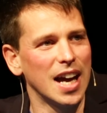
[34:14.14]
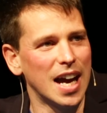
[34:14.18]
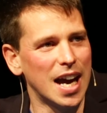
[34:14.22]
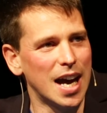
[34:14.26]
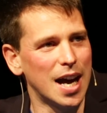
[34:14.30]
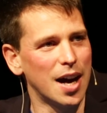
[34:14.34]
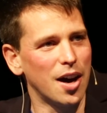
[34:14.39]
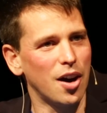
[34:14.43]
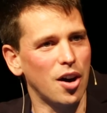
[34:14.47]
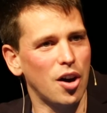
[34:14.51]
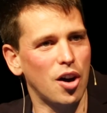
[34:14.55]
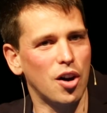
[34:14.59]

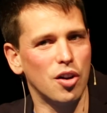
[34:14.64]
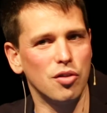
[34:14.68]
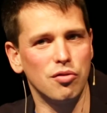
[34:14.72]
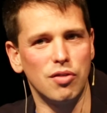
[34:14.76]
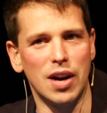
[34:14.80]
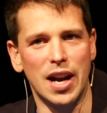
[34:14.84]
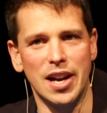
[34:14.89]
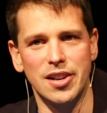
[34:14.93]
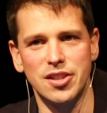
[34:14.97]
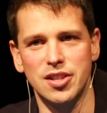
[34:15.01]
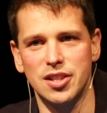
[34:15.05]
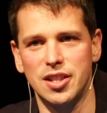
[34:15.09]
a whole
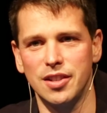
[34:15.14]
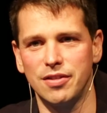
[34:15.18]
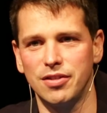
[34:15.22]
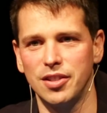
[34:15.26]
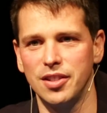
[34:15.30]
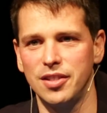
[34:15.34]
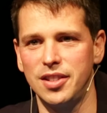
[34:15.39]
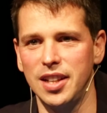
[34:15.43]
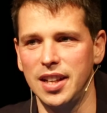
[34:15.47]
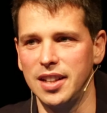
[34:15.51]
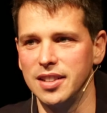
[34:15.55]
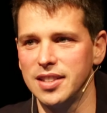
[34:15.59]
range of
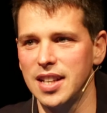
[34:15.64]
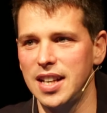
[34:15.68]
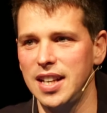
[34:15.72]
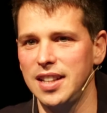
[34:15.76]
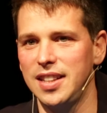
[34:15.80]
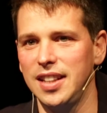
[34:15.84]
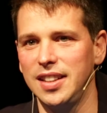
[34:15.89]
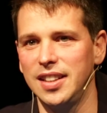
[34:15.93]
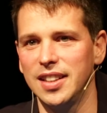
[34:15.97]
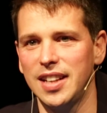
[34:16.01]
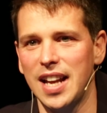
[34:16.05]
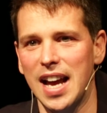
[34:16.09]
different things.
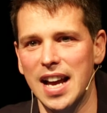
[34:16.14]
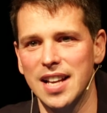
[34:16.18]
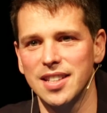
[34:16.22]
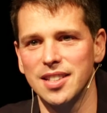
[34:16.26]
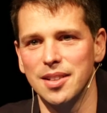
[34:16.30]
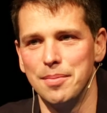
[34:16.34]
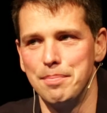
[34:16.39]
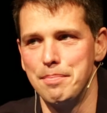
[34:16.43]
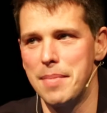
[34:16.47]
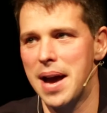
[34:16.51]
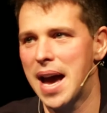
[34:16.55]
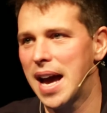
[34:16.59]
Anything that has
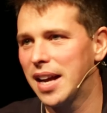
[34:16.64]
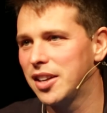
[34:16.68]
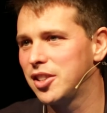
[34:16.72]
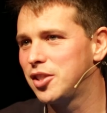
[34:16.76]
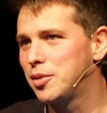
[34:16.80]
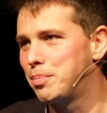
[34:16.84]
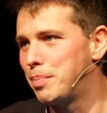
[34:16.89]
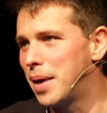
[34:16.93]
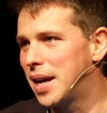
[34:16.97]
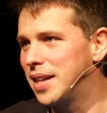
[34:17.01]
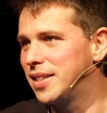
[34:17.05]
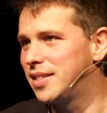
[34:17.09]
a
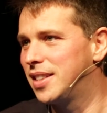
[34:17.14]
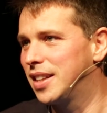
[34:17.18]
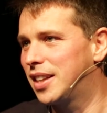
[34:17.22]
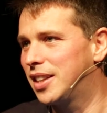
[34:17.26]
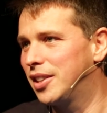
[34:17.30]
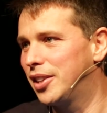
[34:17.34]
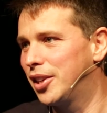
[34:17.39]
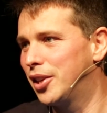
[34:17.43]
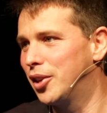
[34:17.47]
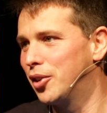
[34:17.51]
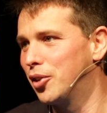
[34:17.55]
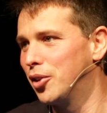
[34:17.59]
match
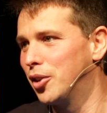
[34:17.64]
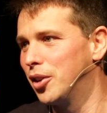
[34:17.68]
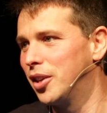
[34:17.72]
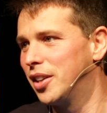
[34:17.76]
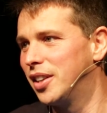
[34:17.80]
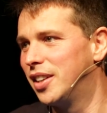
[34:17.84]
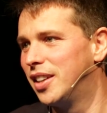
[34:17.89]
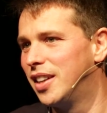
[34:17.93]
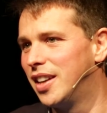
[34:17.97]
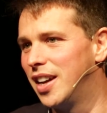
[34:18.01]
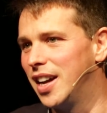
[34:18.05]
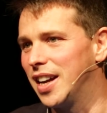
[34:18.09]
basically,
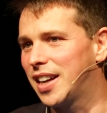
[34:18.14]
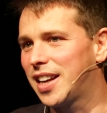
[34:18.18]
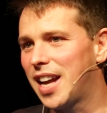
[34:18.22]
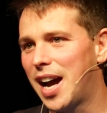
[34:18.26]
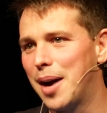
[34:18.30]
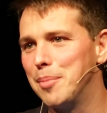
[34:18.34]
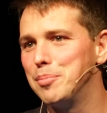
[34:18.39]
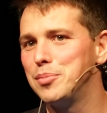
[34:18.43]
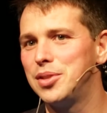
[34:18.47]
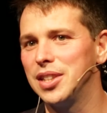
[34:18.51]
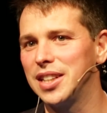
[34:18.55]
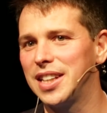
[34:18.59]
or a
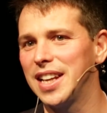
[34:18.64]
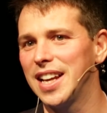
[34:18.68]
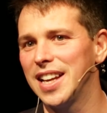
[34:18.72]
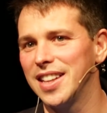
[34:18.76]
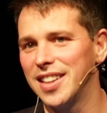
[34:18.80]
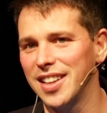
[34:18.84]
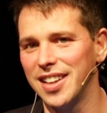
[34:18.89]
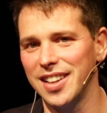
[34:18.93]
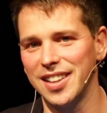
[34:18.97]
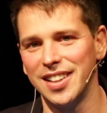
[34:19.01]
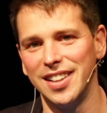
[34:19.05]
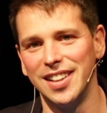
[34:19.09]
come
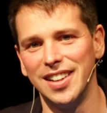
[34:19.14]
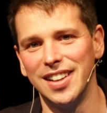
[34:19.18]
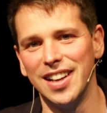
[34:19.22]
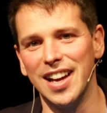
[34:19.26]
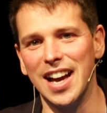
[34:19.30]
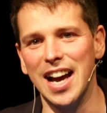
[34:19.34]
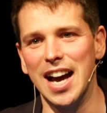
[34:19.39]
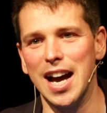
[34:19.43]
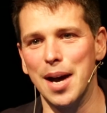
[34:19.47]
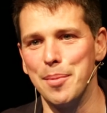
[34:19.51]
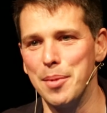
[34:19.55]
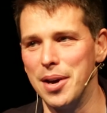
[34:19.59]
together
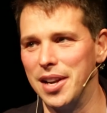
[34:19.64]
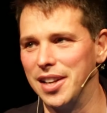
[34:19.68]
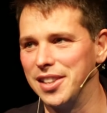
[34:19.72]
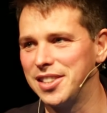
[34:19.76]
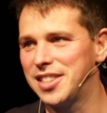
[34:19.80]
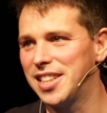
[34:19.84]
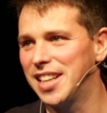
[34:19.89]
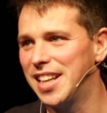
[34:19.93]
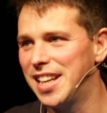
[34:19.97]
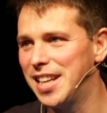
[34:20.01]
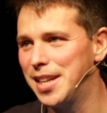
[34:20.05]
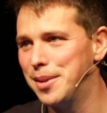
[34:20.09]
and a
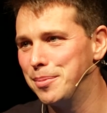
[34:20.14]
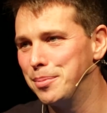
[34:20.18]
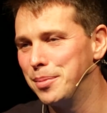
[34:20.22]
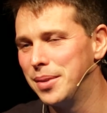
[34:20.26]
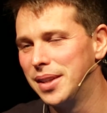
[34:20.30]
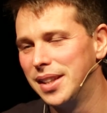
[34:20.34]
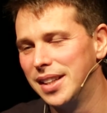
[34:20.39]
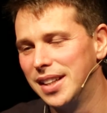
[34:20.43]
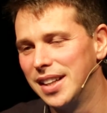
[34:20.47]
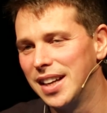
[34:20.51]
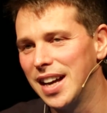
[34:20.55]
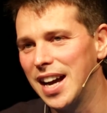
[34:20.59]

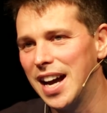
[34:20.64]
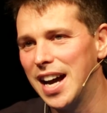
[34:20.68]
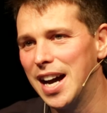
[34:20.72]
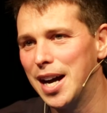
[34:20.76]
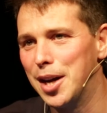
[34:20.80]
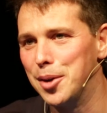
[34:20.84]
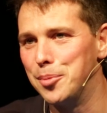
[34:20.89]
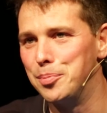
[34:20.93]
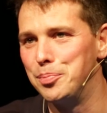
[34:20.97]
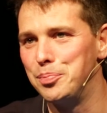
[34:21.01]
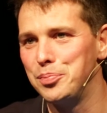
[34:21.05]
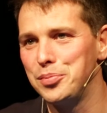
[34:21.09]
team,
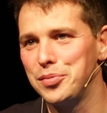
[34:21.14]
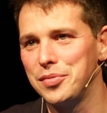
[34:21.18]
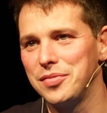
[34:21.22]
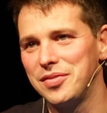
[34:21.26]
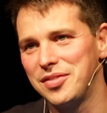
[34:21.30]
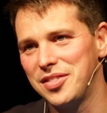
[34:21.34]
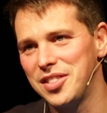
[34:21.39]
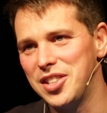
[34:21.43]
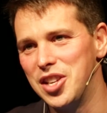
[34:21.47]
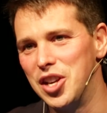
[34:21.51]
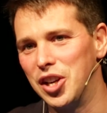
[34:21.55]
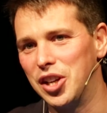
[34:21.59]

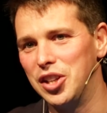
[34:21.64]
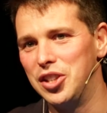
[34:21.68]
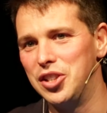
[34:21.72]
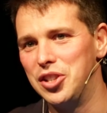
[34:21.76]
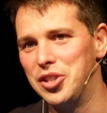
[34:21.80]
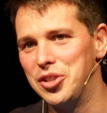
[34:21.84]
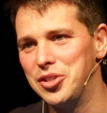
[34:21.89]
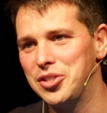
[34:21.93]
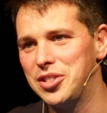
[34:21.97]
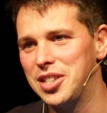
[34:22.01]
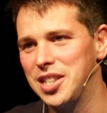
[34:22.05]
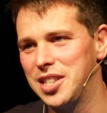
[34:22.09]
you can
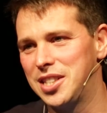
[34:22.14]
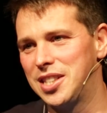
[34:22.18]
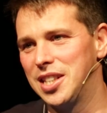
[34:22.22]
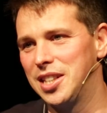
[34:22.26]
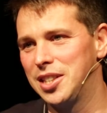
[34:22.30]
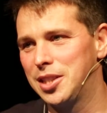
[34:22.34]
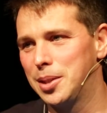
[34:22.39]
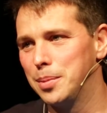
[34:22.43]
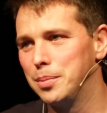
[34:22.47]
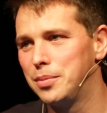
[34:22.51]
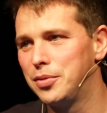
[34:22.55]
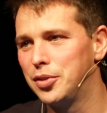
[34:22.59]
use this
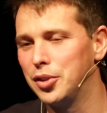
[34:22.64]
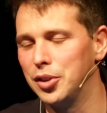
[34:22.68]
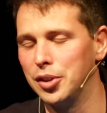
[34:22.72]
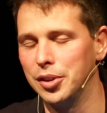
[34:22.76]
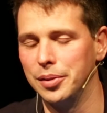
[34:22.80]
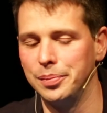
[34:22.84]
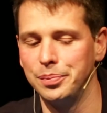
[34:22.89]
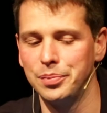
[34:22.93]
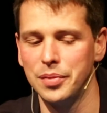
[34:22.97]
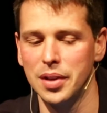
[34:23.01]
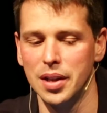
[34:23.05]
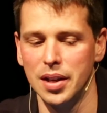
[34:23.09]
system
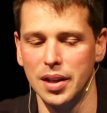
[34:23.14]
for.